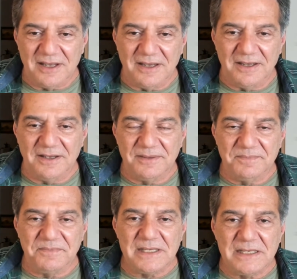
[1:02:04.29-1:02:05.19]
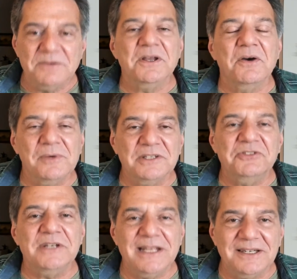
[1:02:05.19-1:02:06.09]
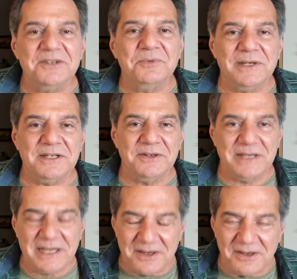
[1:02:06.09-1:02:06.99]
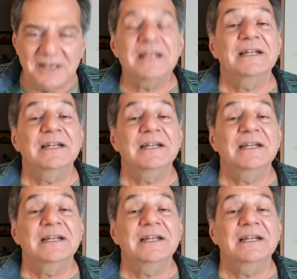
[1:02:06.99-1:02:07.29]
What's needed when you hear it.